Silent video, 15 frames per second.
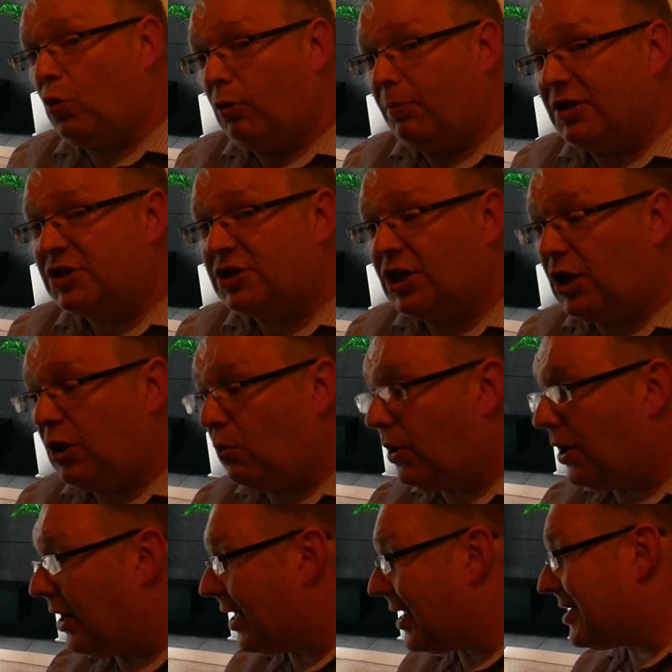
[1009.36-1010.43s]
will be too.
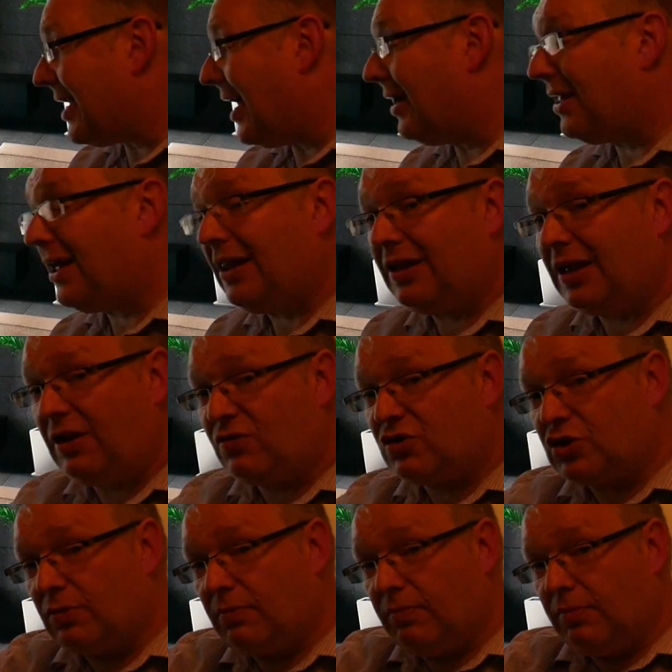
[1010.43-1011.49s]
Like I said, I'll leave
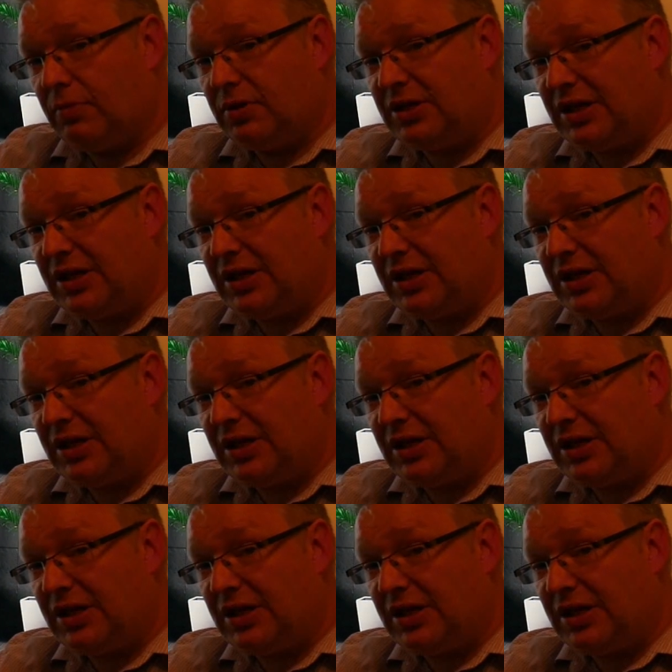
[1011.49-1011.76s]
some